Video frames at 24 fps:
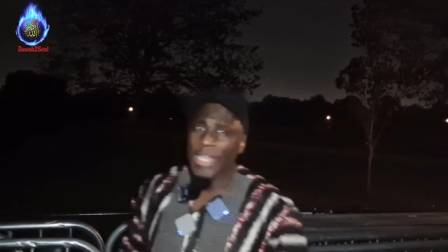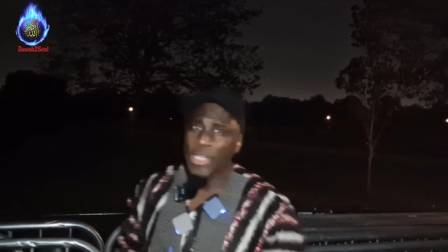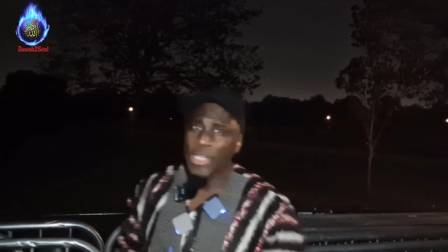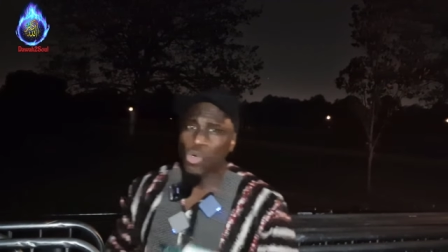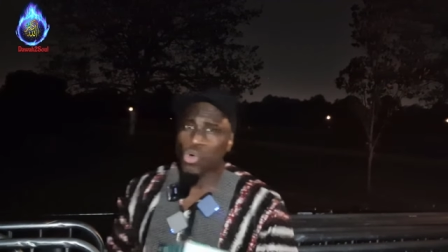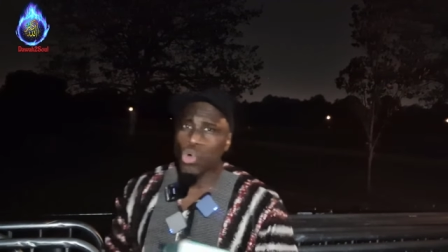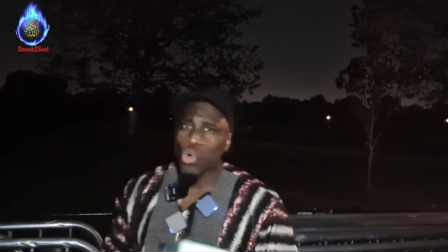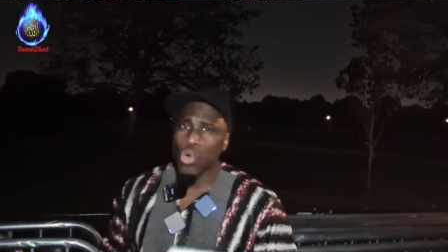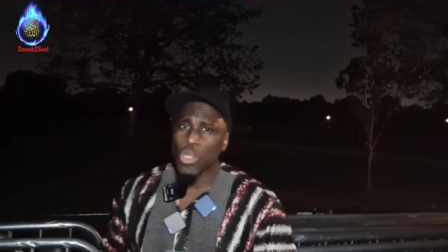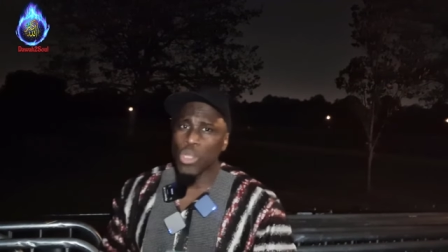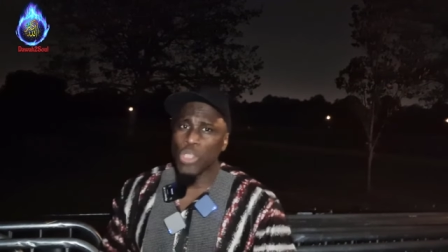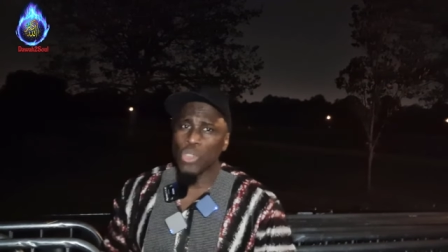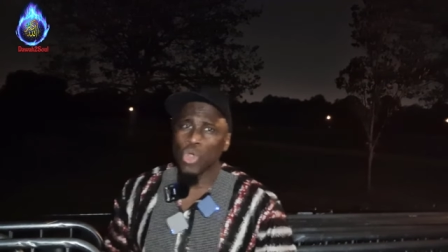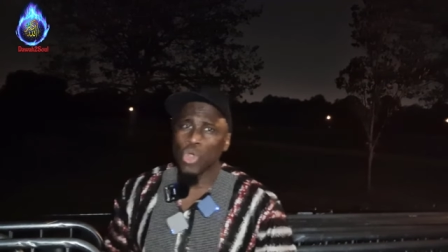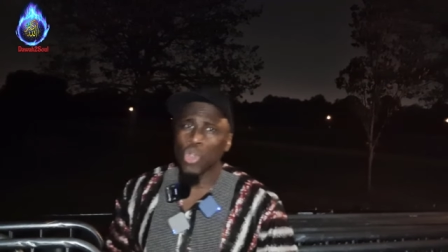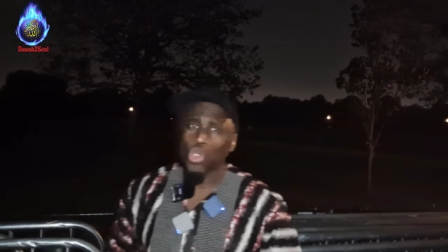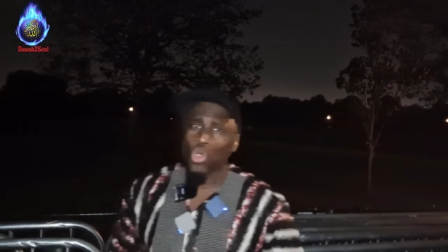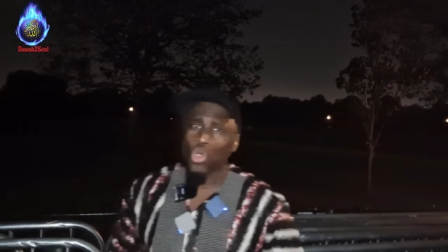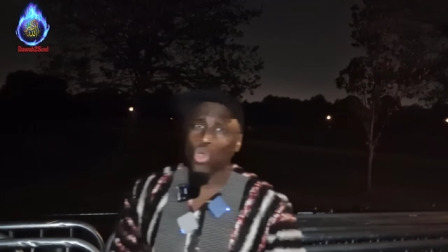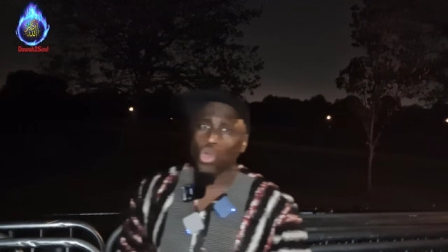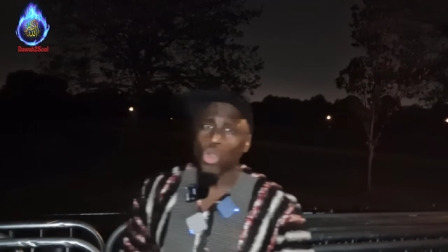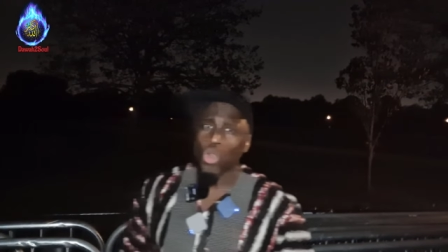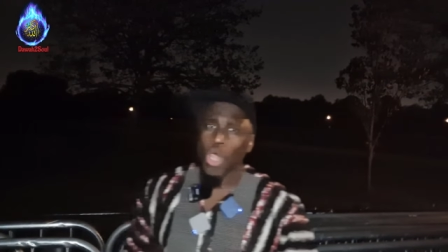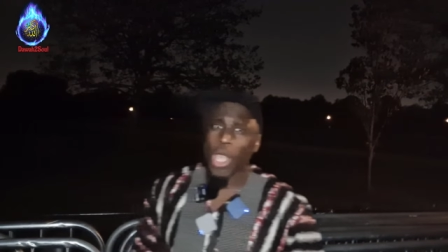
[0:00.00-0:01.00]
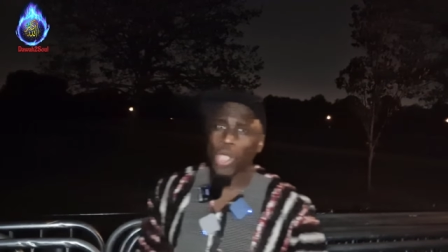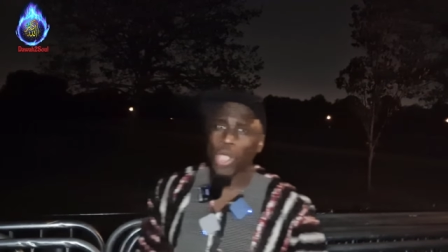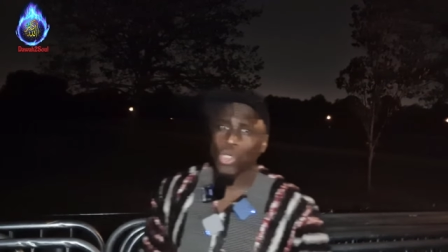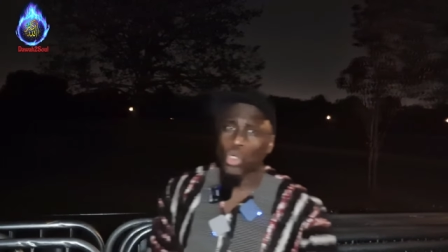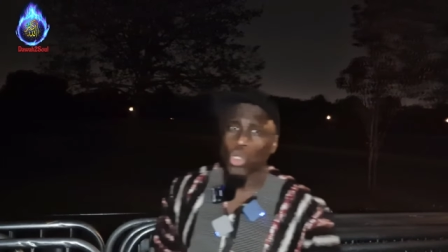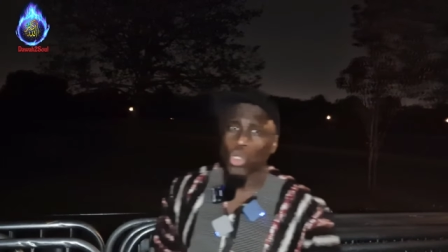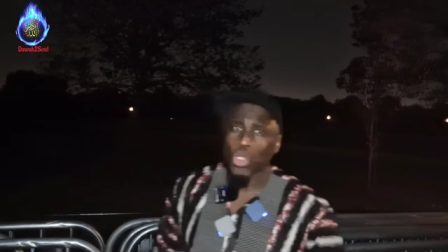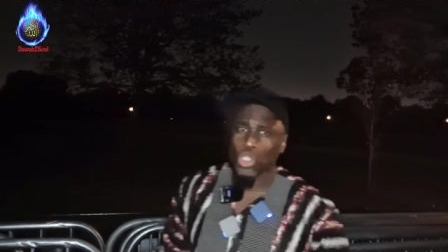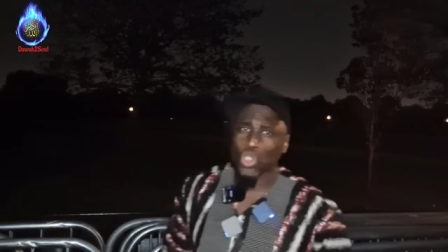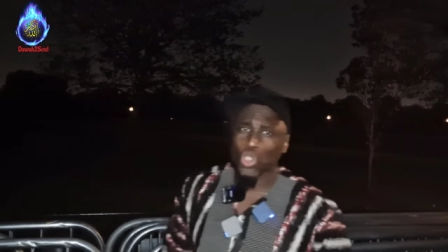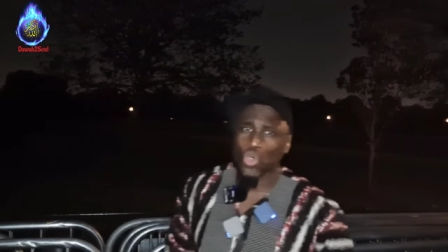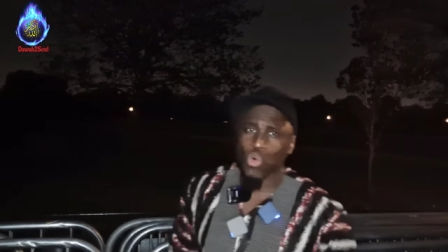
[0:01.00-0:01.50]
the, in the uh,
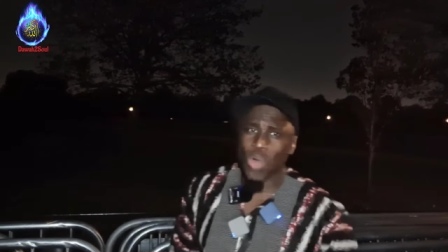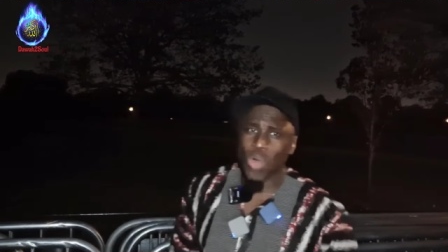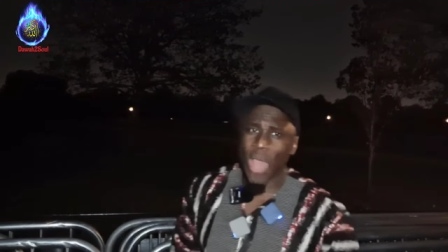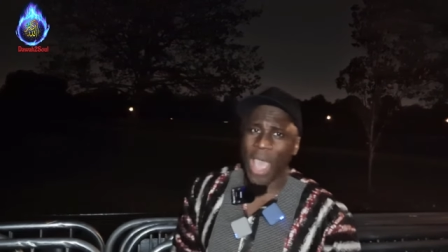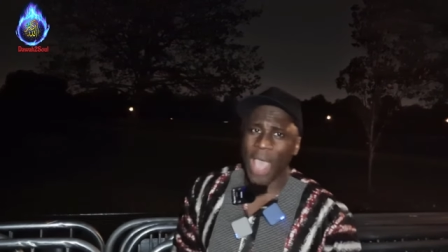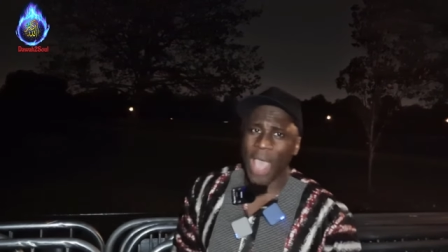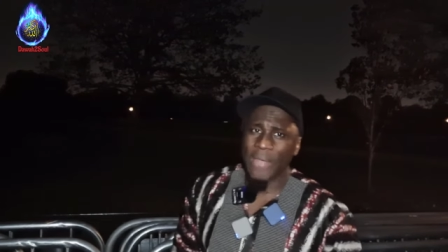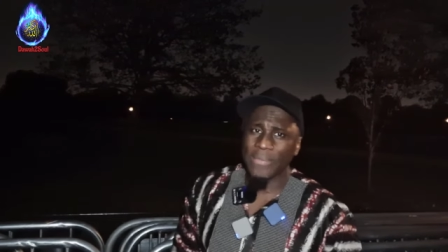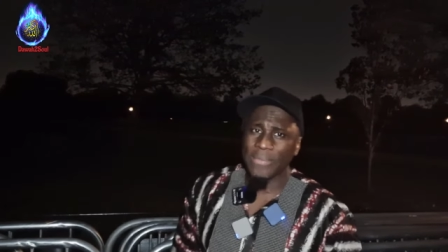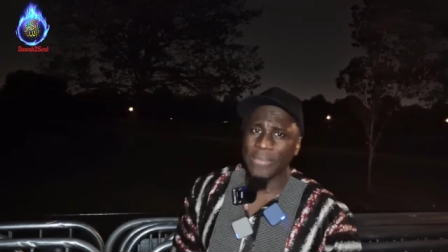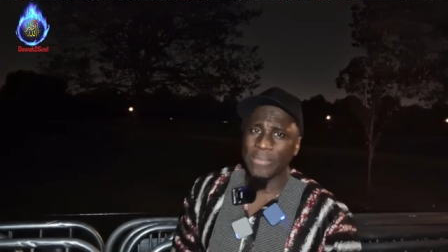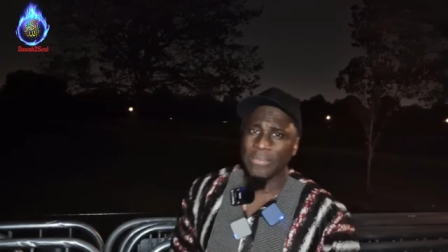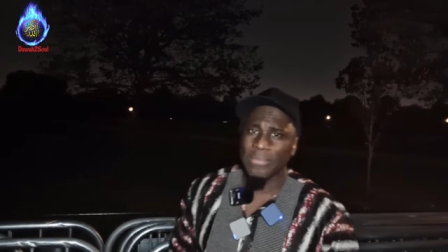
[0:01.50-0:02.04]
glorious Quran,